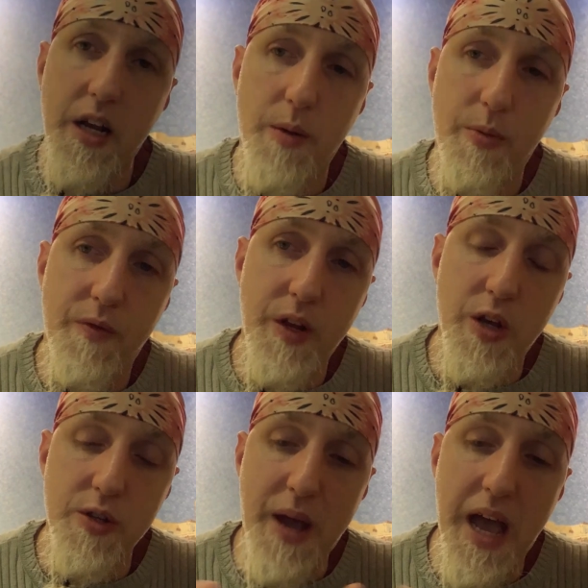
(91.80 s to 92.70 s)
a couple of
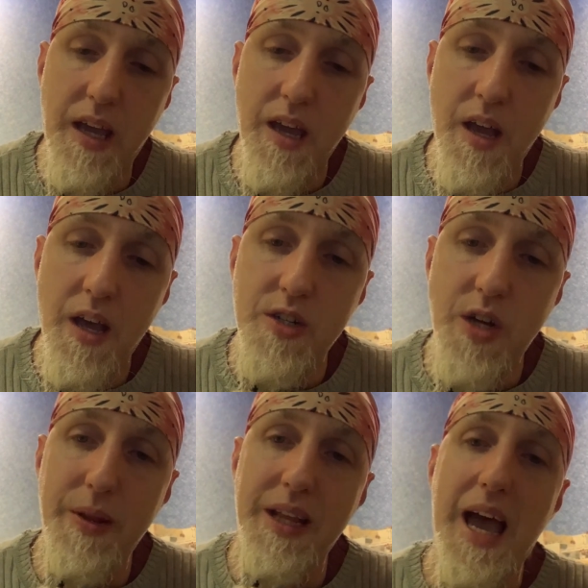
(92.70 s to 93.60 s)
videos back
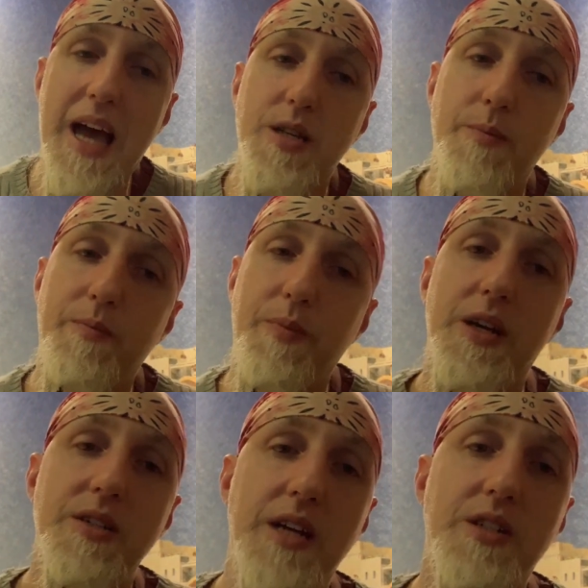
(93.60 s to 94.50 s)
jumping the chasm
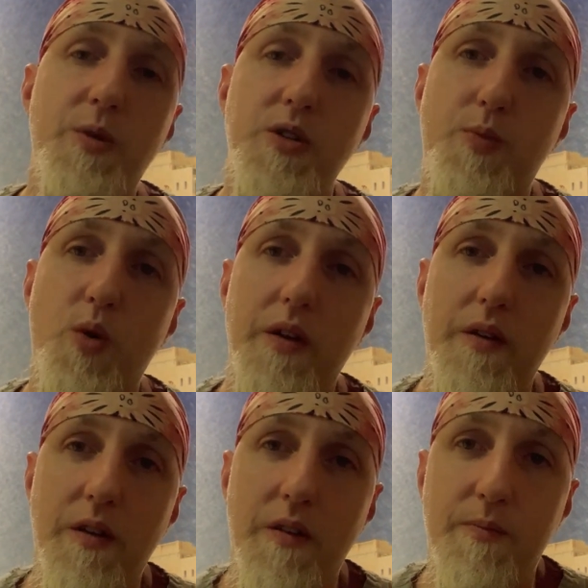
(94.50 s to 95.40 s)
because that's the most supportive
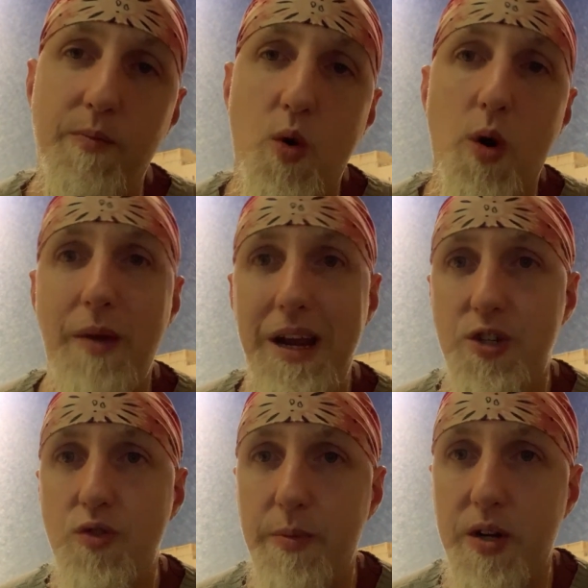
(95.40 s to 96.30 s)
of more
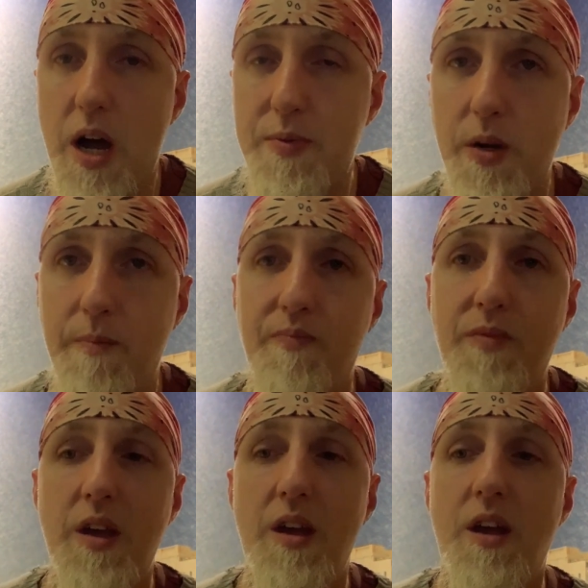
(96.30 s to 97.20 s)
mainstream adoption.
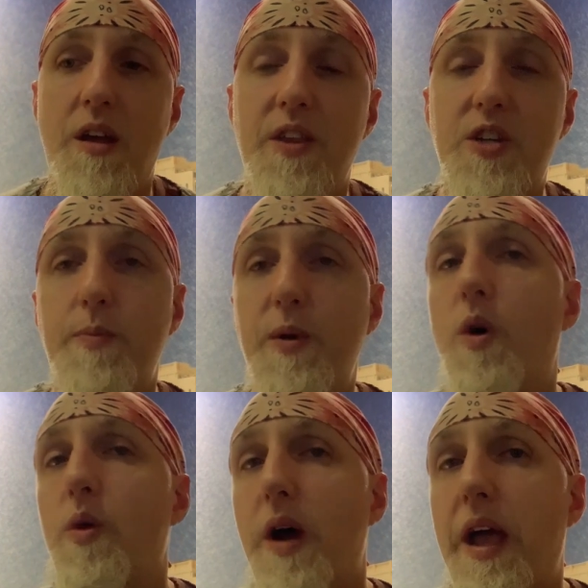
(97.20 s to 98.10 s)
This could be
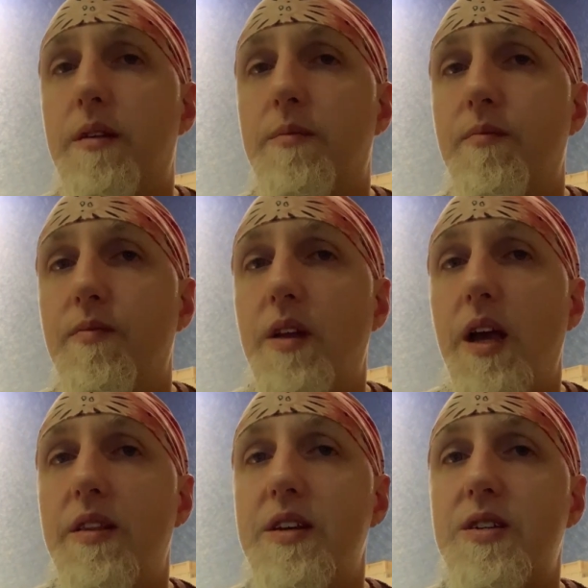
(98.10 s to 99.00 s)
one way,
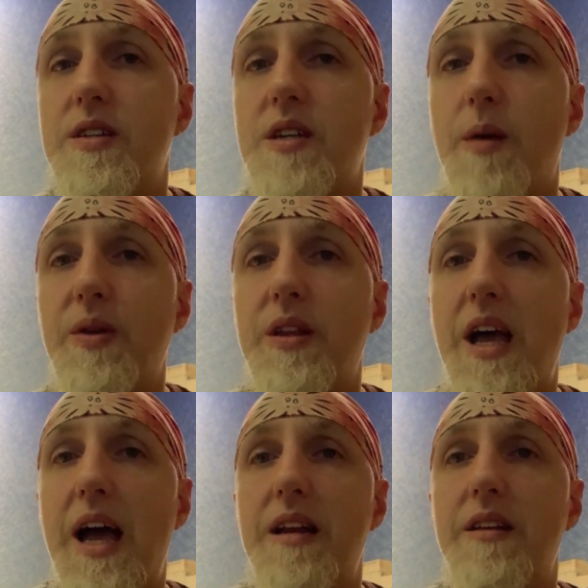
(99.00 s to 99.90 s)
and this is something
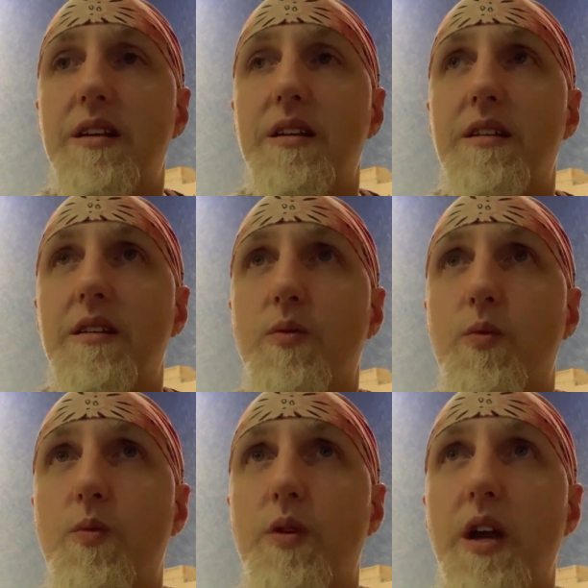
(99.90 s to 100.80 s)
that
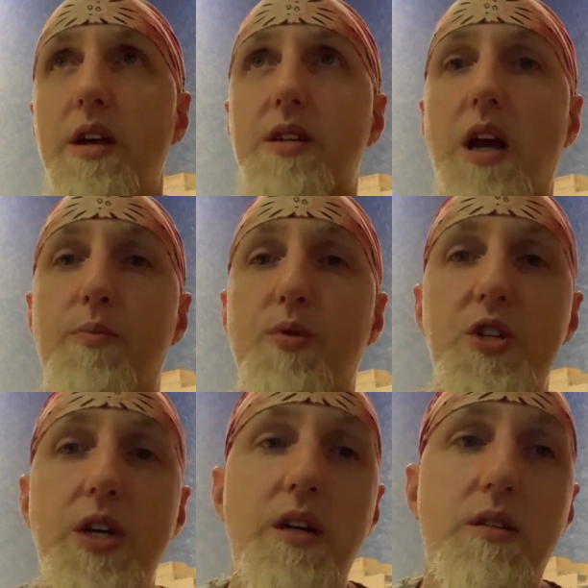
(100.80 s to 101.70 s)
it's kind of
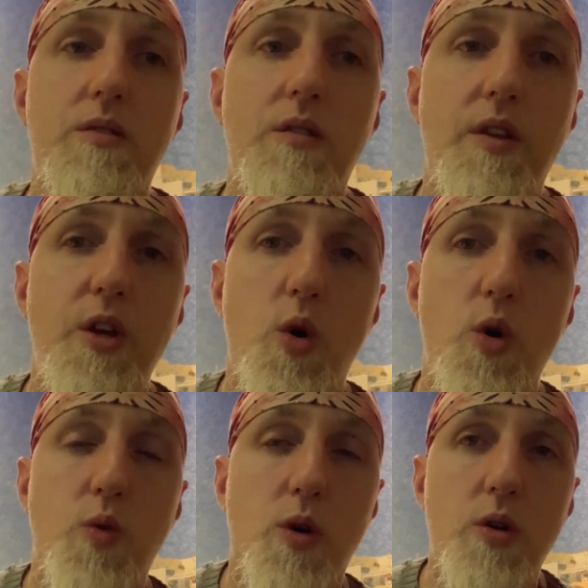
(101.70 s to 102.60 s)
bridging the
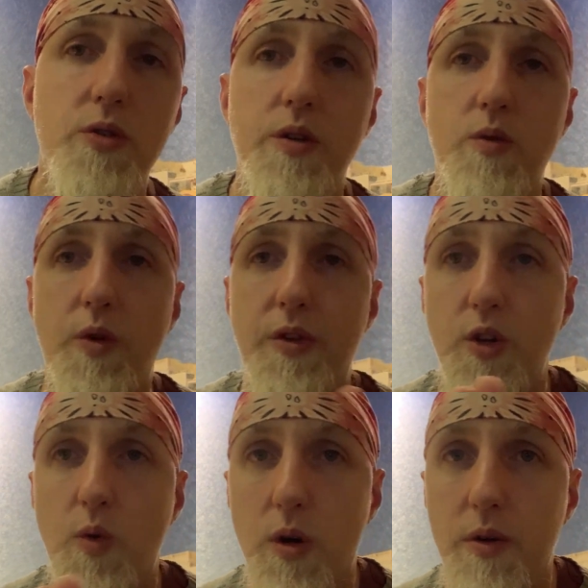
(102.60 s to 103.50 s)
old world with the
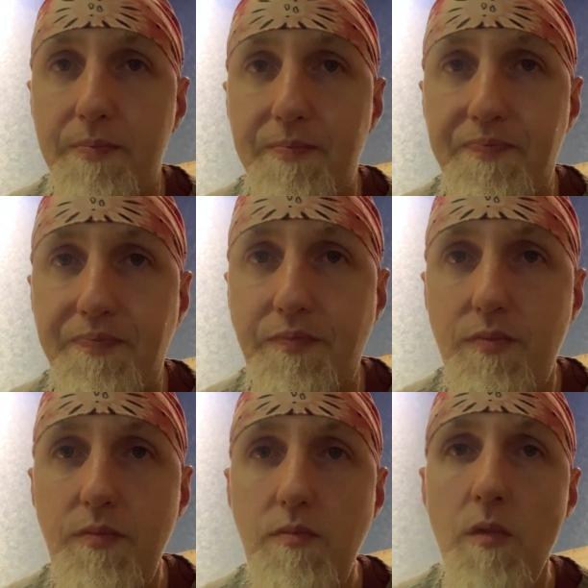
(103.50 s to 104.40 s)
new world.
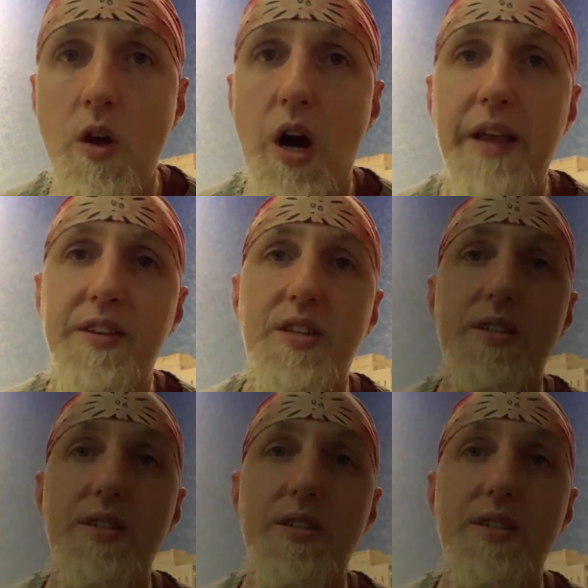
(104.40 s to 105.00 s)
All right, and this